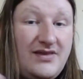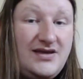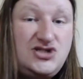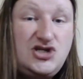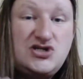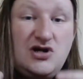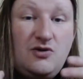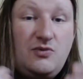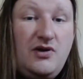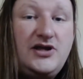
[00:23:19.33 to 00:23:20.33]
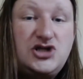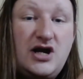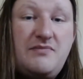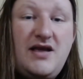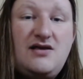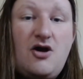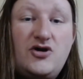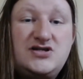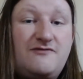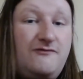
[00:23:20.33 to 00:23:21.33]
is just really trying to make
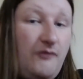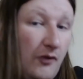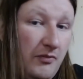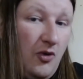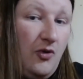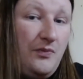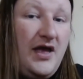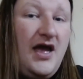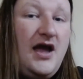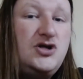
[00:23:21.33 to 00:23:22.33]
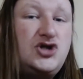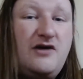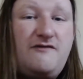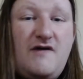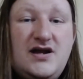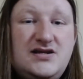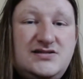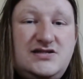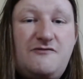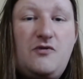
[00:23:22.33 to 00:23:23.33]
cards affordable and trying to find
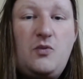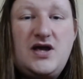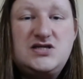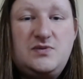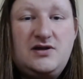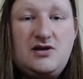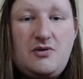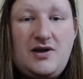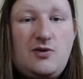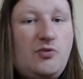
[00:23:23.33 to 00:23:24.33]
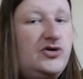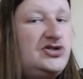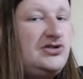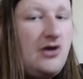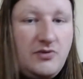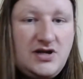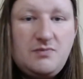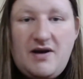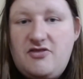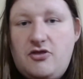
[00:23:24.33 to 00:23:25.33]
different ways we can go in. There's no need to
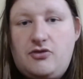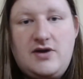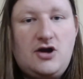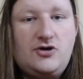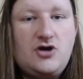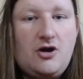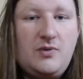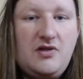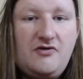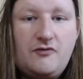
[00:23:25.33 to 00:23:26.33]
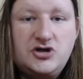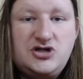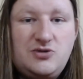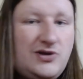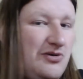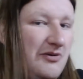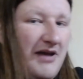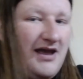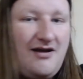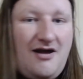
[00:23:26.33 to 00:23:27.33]
buy the $300 Wheel of Fortune when you can
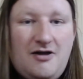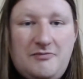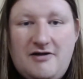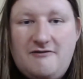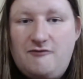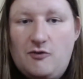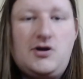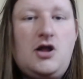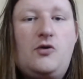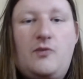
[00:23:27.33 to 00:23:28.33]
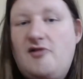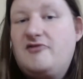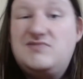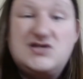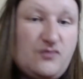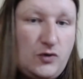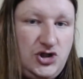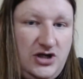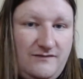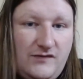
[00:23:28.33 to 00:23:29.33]
pick up a $4 Wheel of Misfortune,
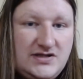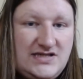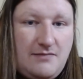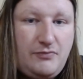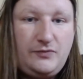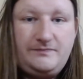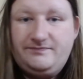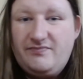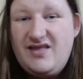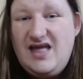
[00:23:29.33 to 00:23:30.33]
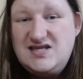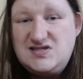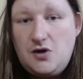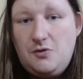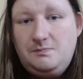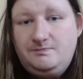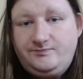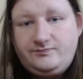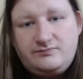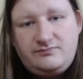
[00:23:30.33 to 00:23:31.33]
for example. So
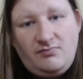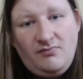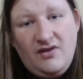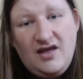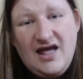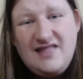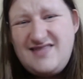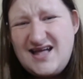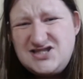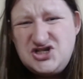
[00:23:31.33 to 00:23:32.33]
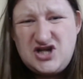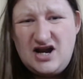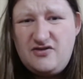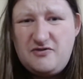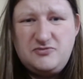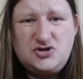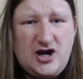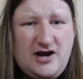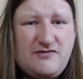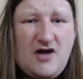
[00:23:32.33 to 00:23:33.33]
that's just kind of the train
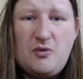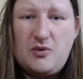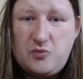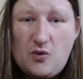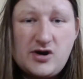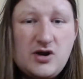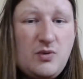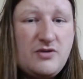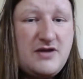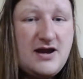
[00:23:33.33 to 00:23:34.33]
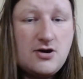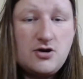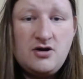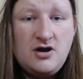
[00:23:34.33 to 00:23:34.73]
of thought we're working with here.